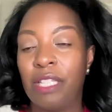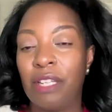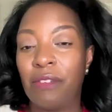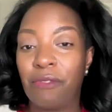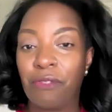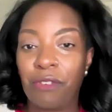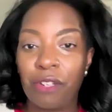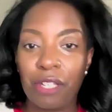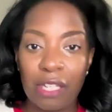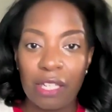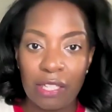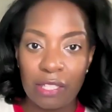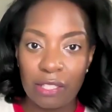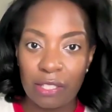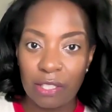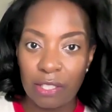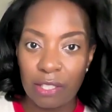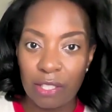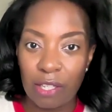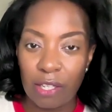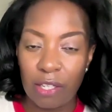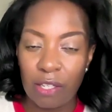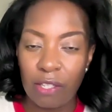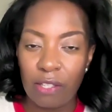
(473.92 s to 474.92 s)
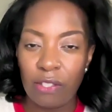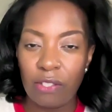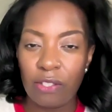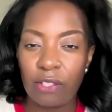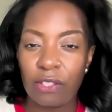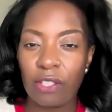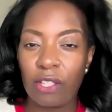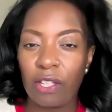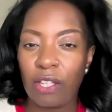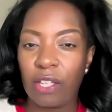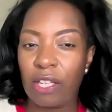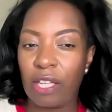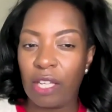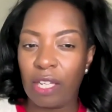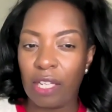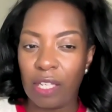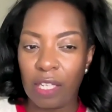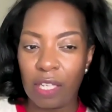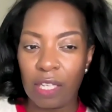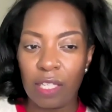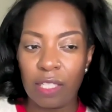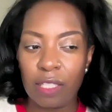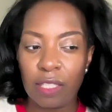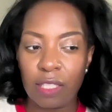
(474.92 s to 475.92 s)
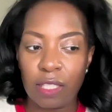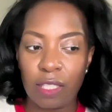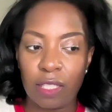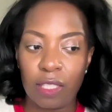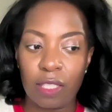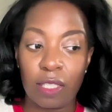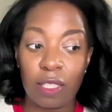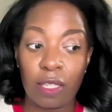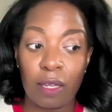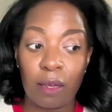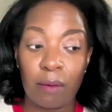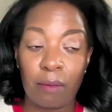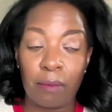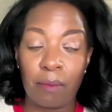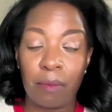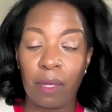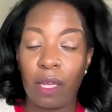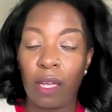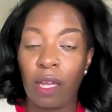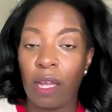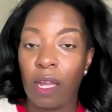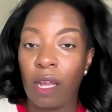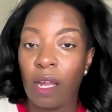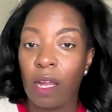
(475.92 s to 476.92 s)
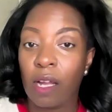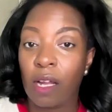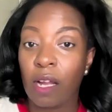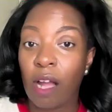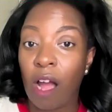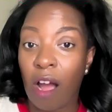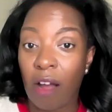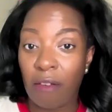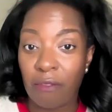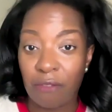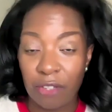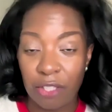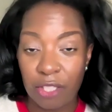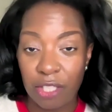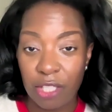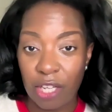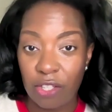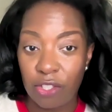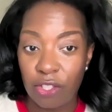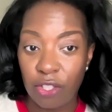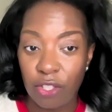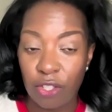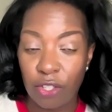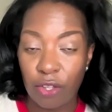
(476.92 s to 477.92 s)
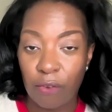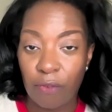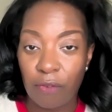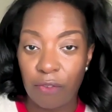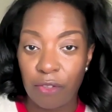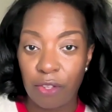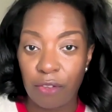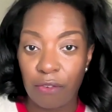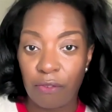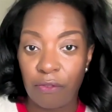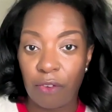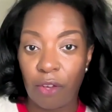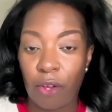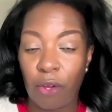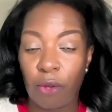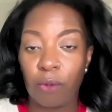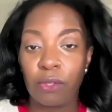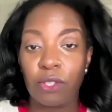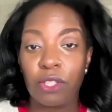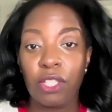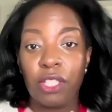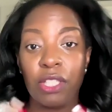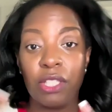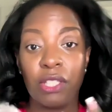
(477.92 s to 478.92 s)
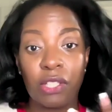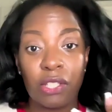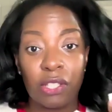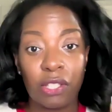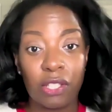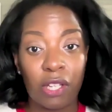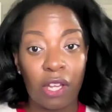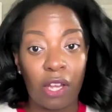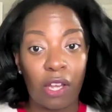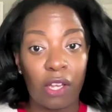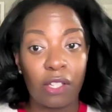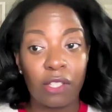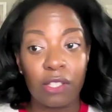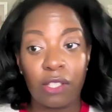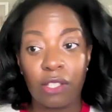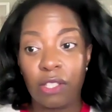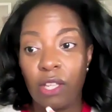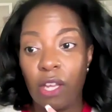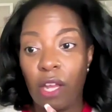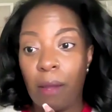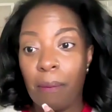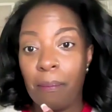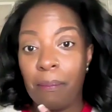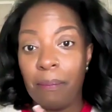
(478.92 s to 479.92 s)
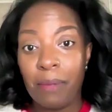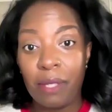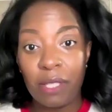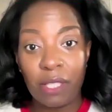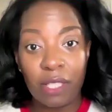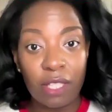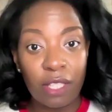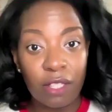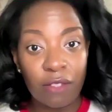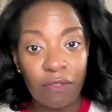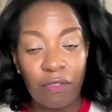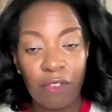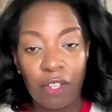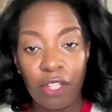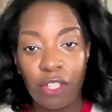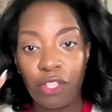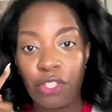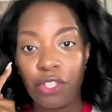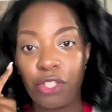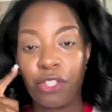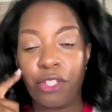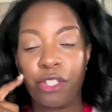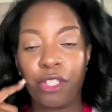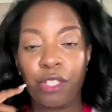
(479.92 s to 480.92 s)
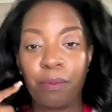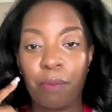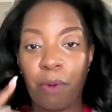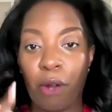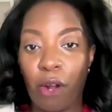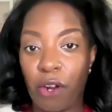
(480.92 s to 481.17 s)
different entities, getting into some conversations over the phone to discuss business ventures,